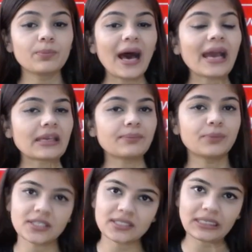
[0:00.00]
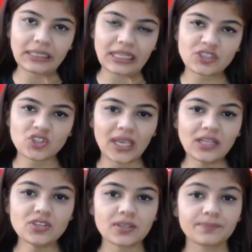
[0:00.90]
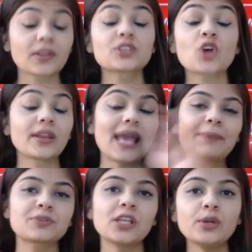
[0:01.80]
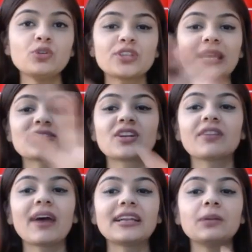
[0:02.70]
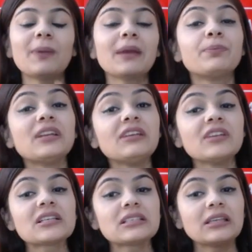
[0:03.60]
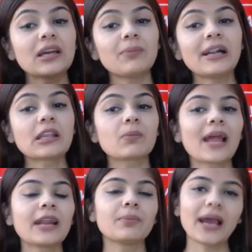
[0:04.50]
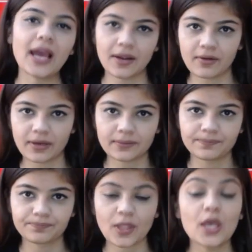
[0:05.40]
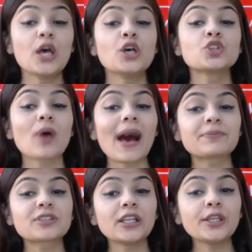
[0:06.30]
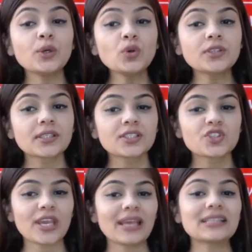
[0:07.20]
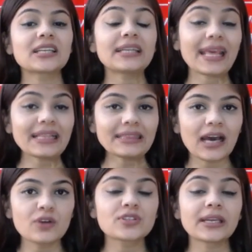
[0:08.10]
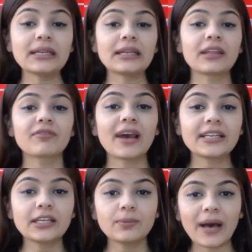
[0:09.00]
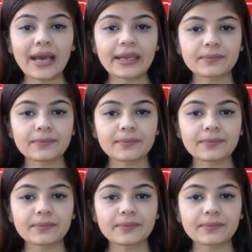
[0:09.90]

by percentage change, sorry, absolute change divided by previous year multiplied by 100. So absolute change 10,000 divided by